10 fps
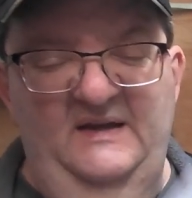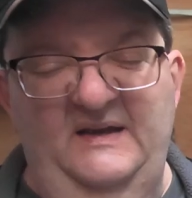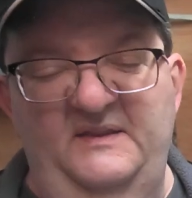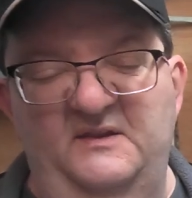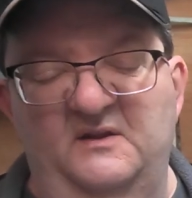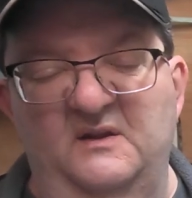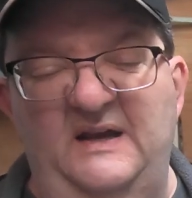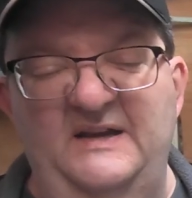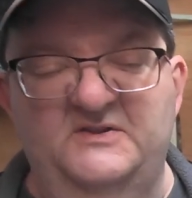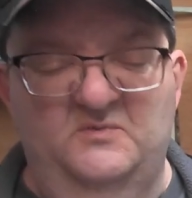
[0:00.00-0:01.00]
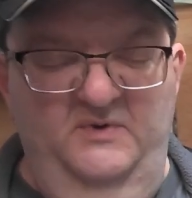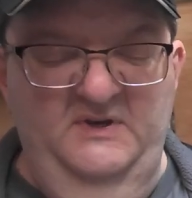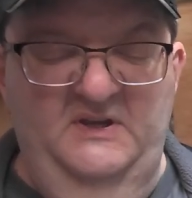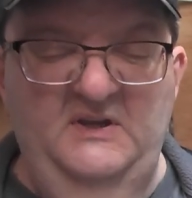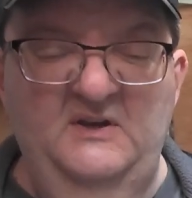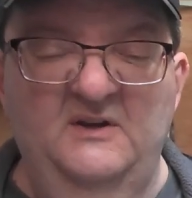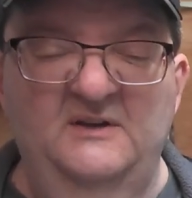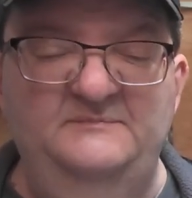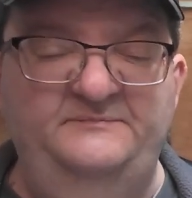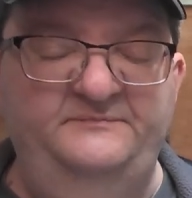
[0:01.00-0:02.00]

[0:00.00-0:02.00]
And then the last one here,